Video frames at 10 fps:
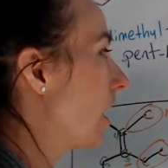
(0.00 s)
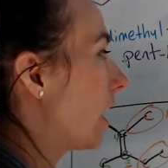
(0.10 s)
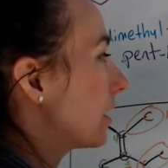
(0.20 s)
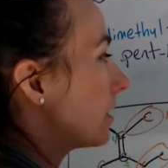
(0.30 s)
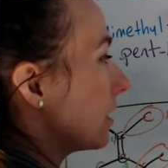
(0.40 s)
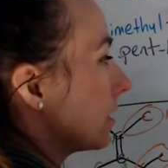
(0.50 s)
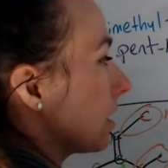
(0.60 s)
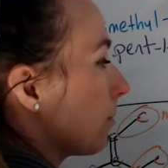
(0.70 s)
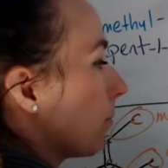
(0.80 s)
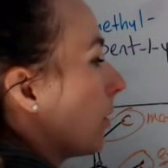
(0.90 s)
I see a
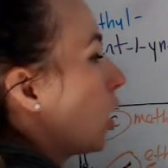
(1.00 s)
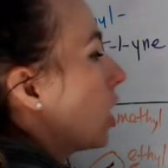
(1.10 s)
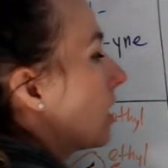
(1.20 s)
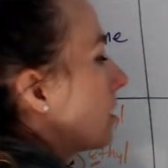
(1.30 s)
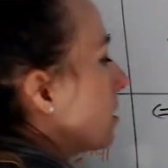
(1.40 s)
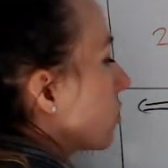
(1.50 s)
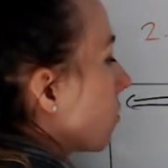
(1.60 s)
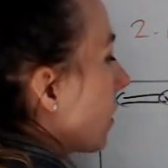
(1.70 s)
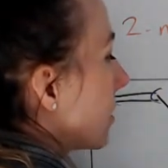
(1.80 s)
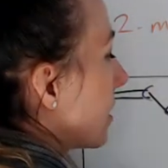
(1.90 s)
double bond, so
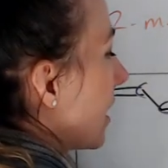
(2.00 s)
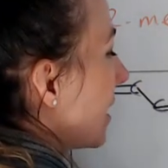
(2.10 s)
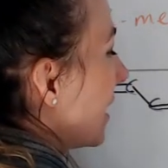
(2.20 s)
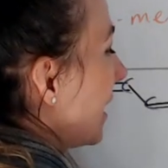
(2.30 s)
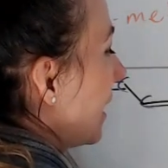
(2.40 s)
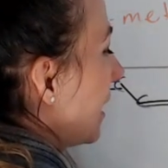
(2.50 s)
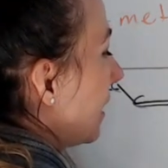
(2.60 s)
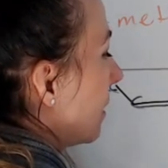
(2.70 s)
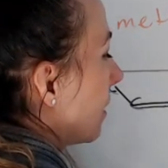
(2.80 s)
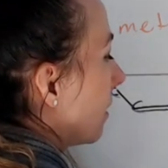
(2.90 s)
I say
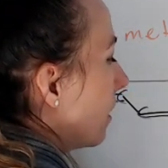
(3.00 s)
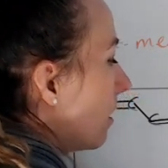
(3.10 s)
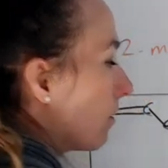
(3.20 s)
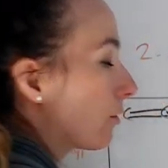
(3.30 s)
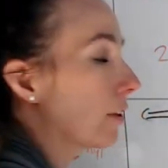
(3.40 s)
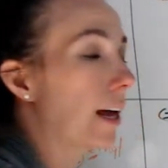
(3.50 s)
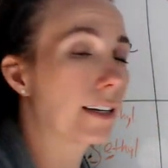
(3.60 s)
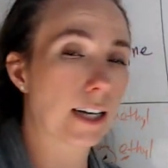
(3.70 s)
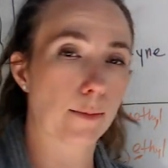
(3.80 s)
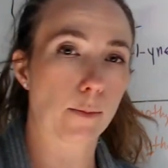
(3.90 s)
ene for that
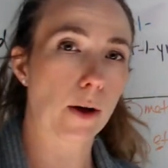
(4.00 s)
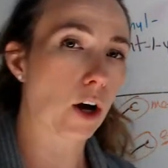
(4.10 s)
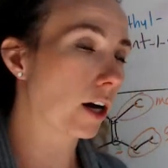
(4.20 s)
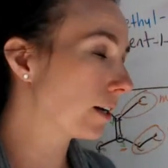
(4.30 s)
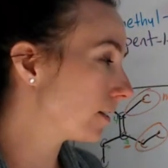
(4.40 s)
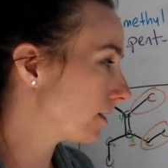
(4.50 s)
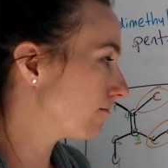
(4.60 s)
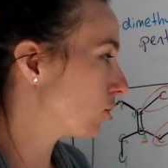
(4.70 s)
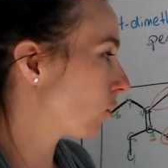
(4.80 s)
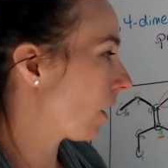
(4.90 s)
double bond.
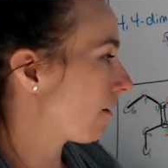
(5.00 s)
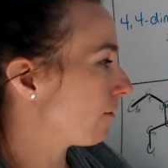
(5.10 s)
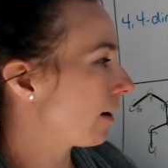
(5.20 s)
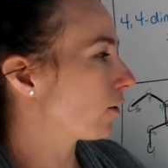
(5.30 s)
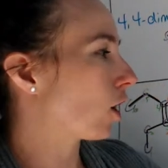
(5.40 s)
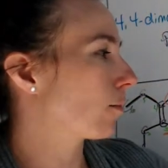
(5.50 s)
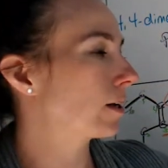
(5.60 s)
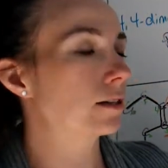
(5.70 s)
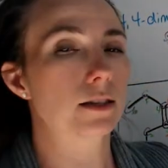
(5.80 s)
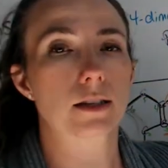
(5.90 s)
So I have 5
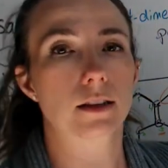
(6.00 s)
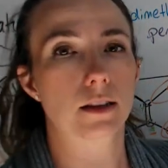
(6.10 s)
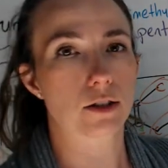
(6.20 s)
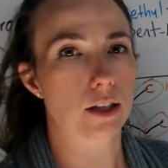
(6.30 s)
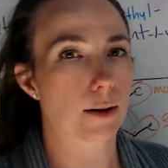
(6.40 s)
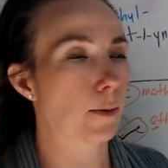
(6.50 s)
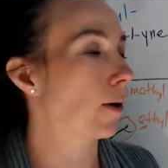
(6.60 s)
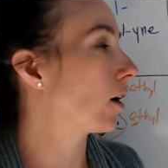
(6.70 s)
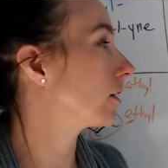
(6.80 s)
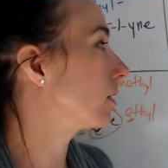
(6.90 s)
carbons, there's a double
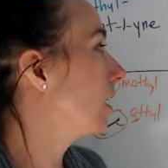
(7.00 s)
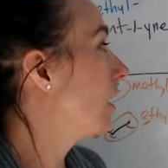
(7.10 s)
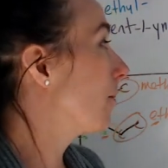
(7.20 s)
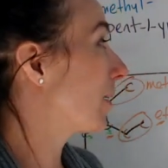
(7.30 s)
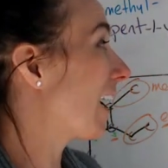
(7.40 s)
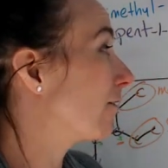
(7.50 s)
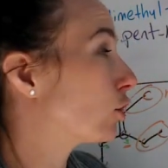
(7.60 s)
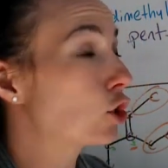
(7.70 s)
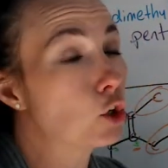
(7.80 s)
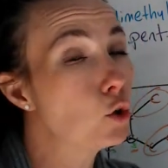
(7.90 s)
bond. But I have
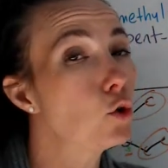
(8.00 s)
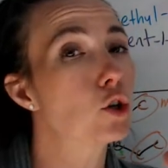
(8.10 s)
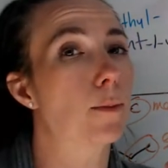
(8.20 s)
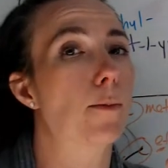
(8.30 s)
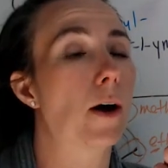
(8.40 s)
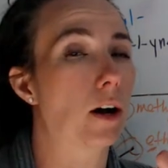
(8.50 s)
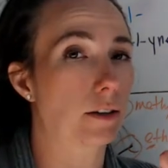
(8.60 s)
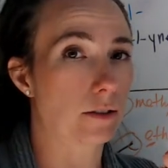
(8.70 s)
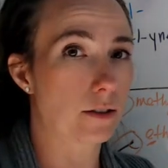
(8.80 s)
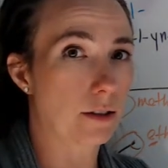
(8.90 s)
2 double
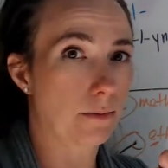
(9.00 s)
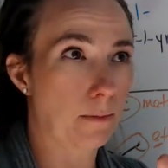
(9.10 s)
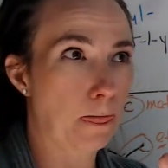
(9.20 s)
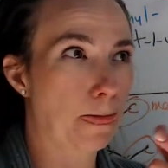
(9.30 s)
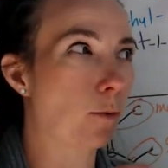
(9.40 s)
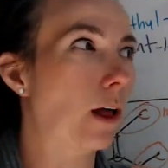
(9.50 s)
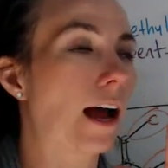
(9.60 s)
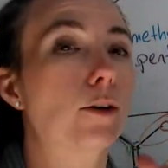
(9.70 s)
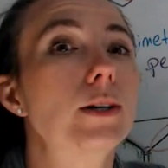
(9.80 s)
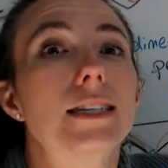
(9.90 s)
bonds. Well, how
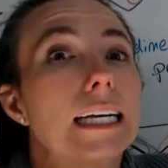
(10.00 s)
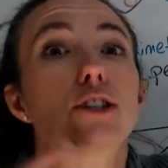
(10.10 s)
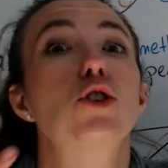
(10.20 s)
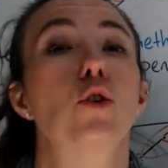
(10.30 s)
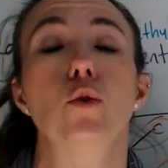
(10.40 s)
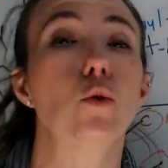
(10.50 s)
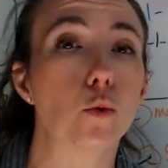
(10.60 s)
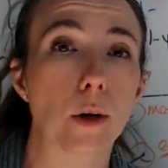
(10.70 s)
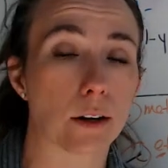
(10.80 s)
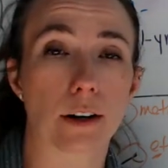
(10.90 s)
do we say 2
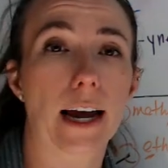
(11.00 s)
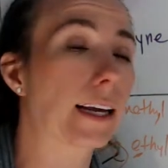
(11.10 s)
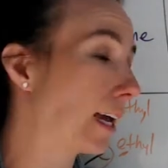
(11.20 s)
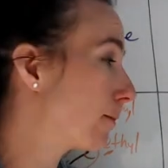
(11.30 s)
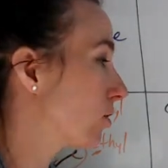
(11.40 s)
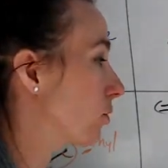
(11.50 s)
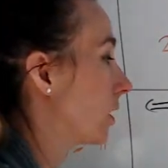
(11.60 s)
in organic chemistry?